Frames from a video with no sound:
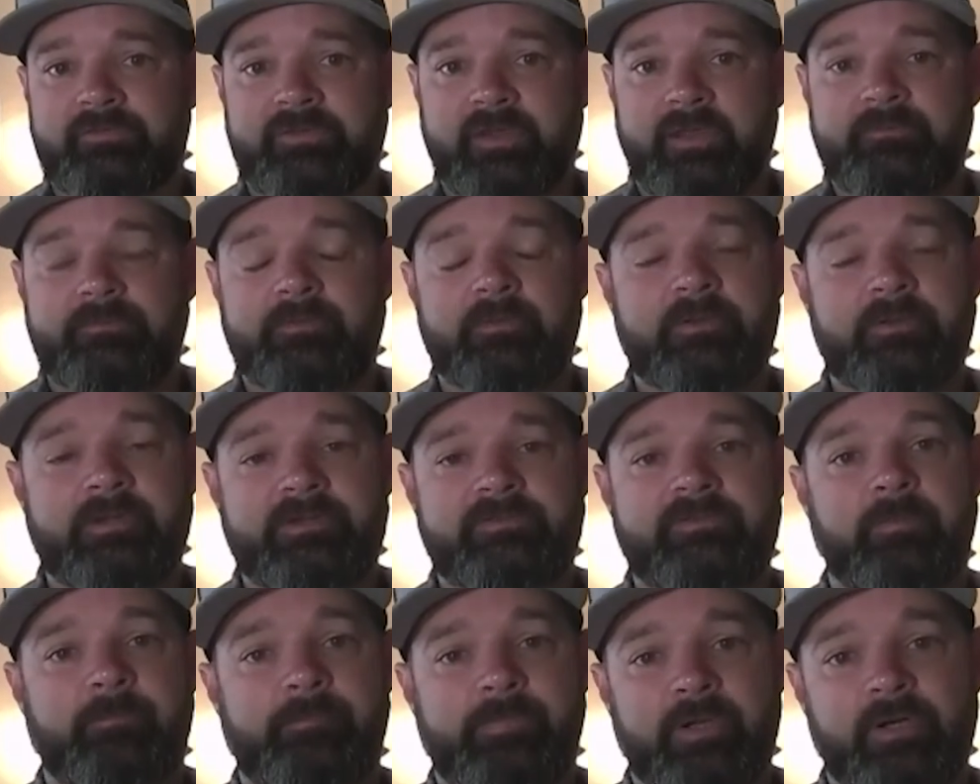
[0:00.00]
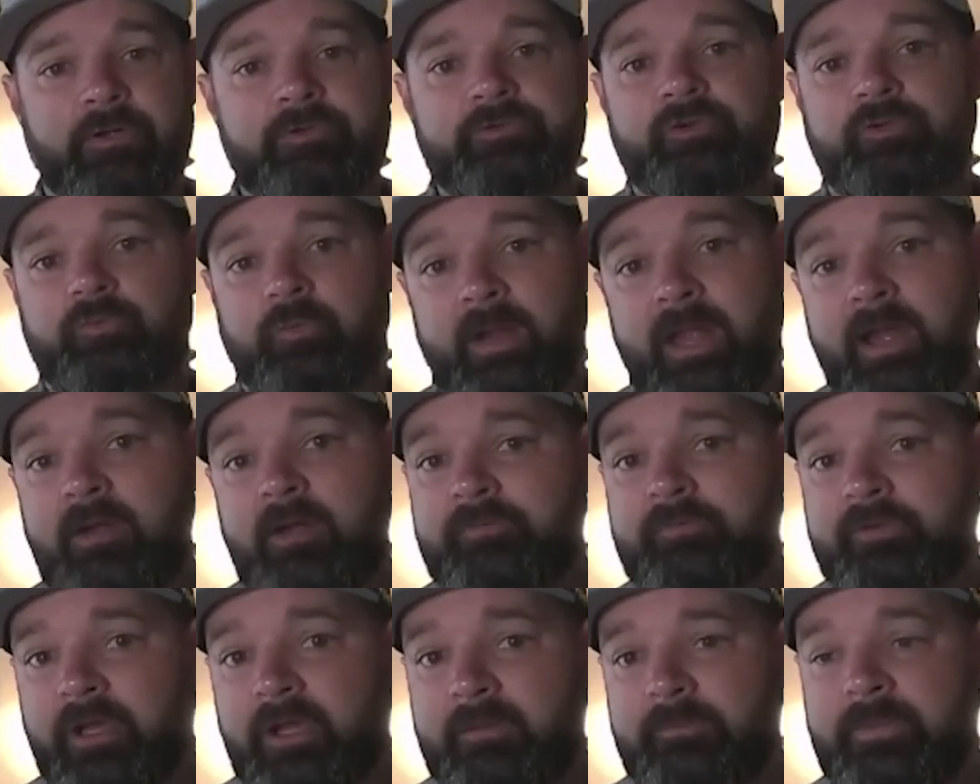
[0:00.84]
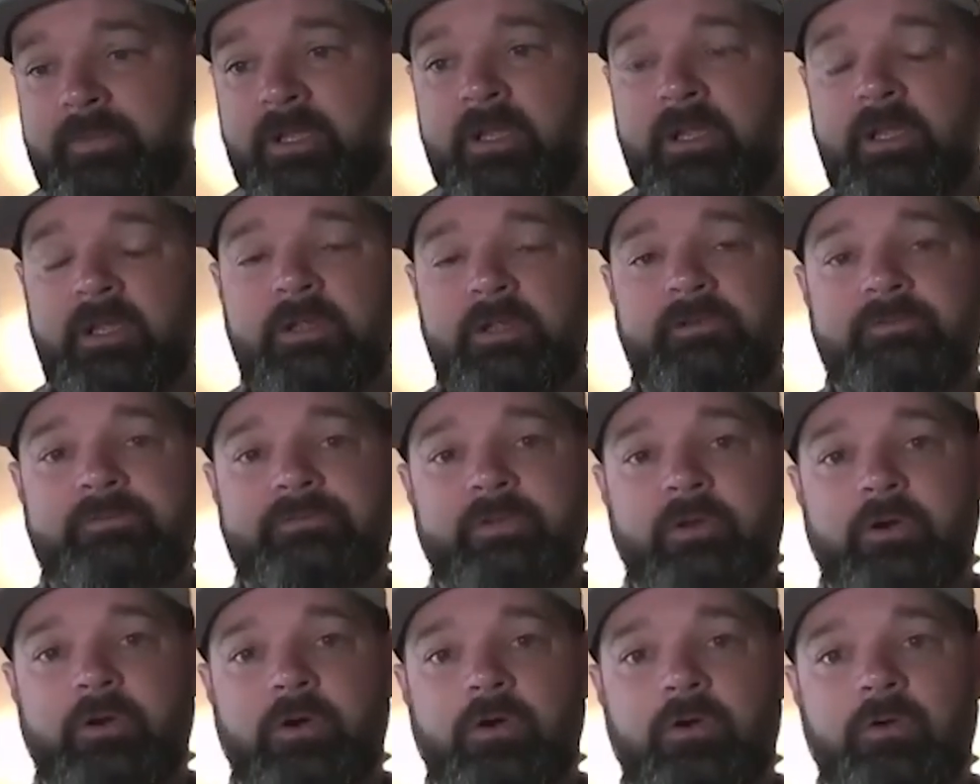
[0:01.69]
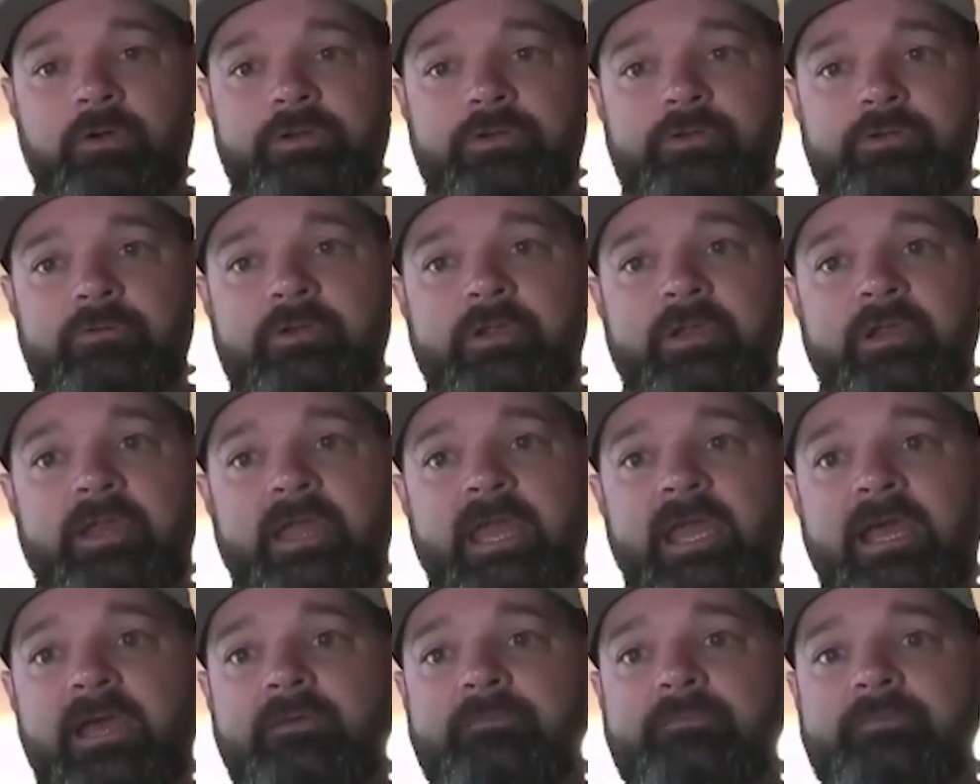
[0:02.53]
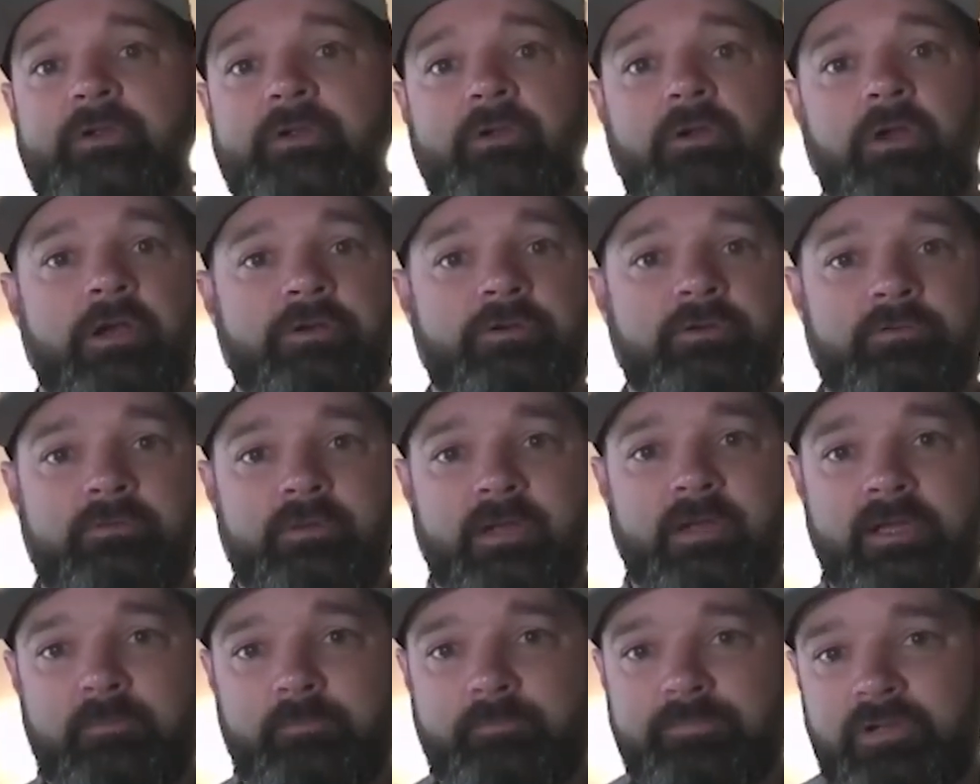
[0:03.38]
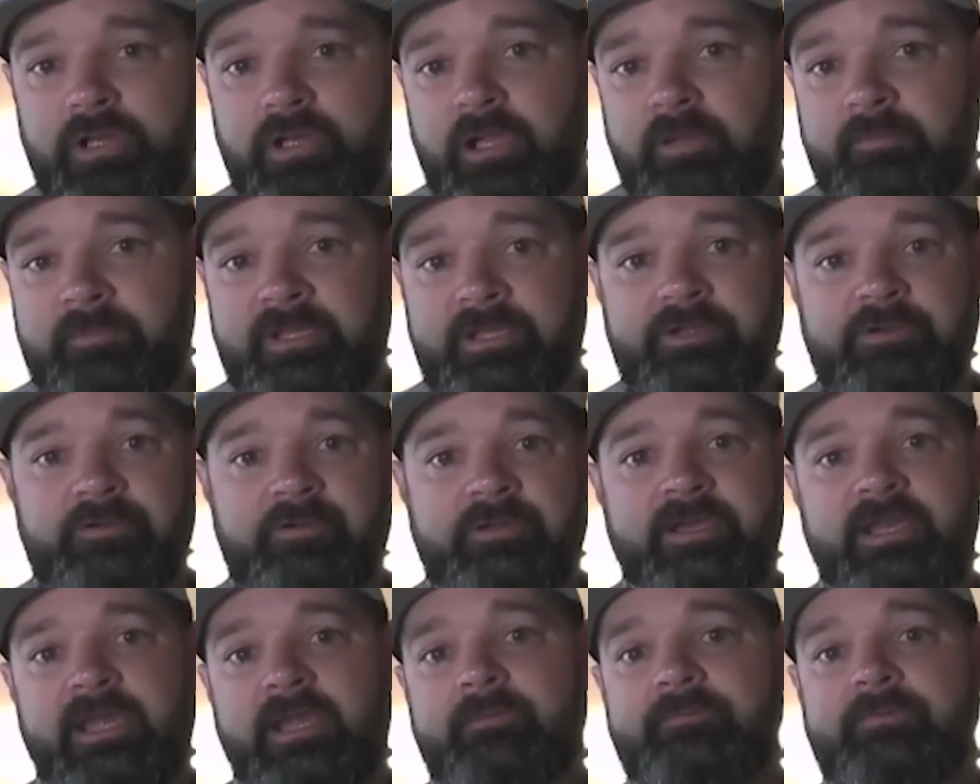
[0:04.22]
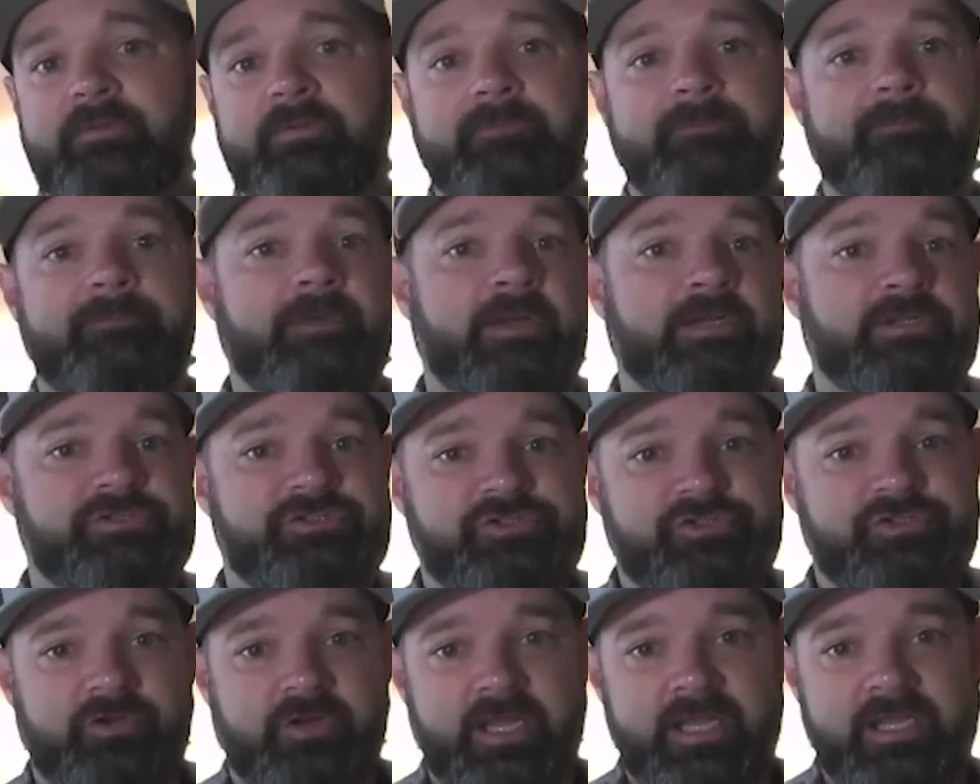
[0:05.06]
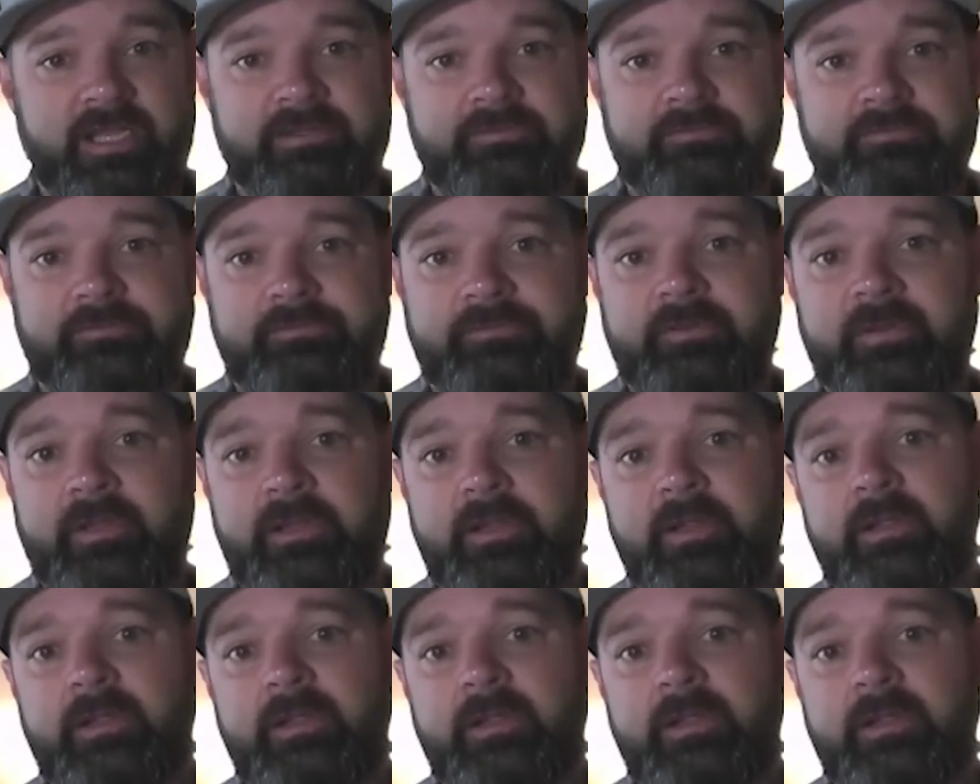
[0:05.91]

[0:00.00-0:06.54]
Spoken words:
definitely to build ground up so you can have your underground plumbing, you can have your French drains,